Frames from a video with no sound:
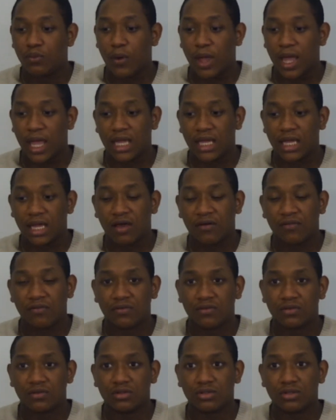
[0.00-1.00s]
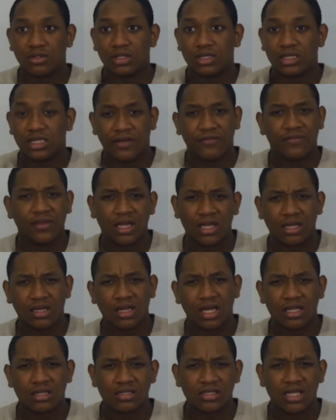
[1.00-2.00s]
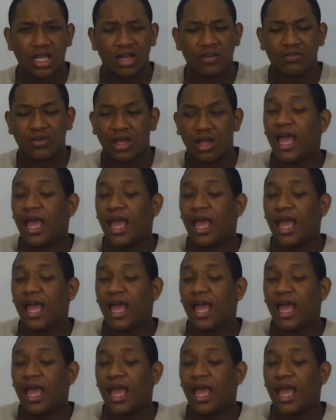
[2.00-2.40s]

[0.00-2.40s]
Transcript: way of living and stuff.